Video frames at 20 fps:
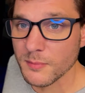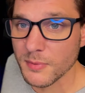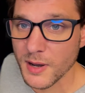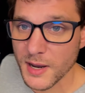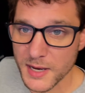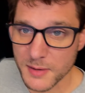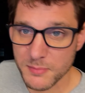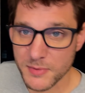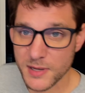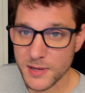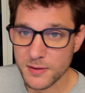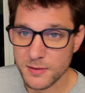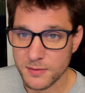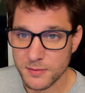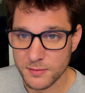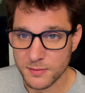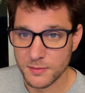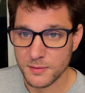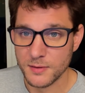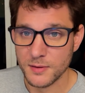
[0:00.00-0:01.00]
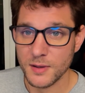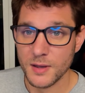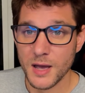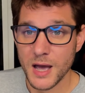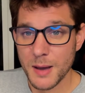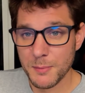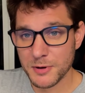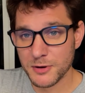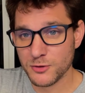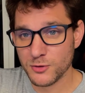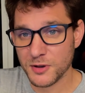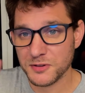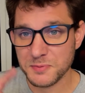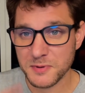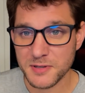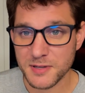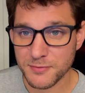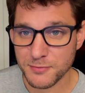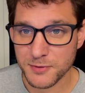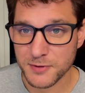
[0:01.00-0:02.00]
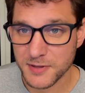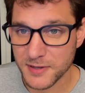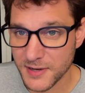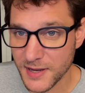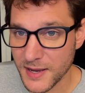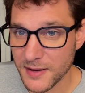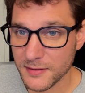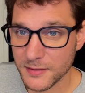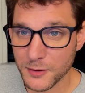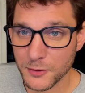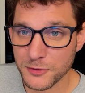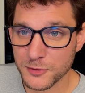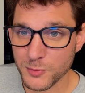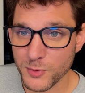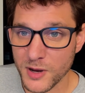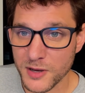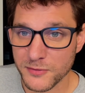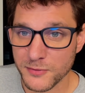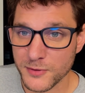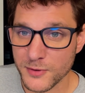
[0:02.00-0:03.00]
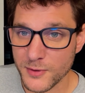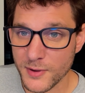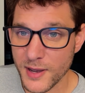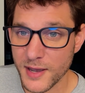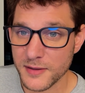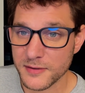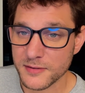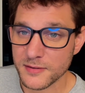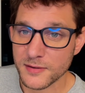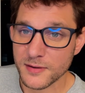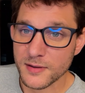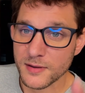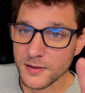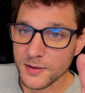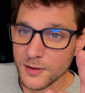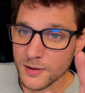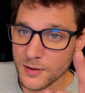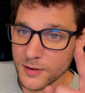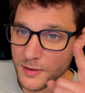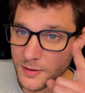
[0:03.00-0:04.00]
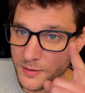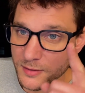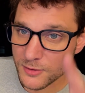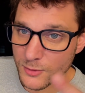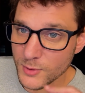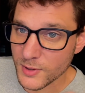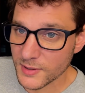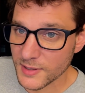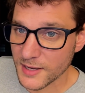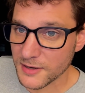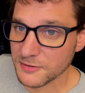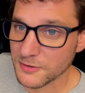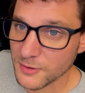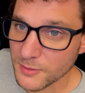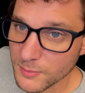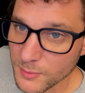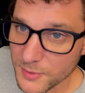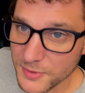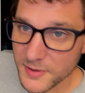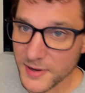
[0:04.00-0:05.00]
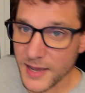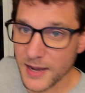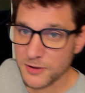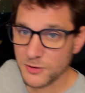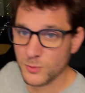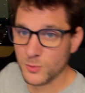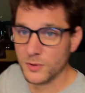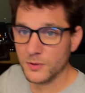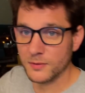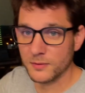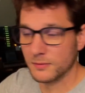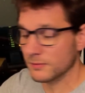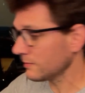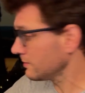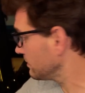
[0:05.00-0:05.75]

behind me. I'm going to try something different today, a little surprise for you guys. Doing a lecture with an actual